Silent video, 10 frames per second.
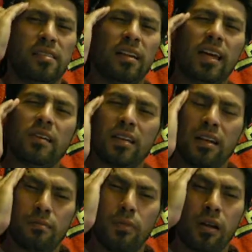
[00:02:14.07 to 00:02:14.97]
selling
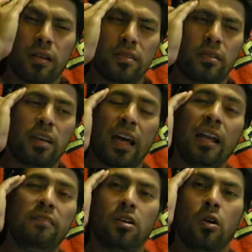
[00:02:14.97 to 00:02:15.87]
outside of the Barclays Center, I
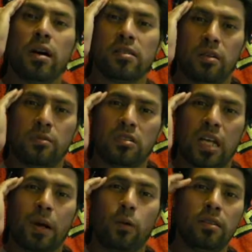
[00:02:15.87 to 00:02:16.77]
didn't even go on SummerSlam.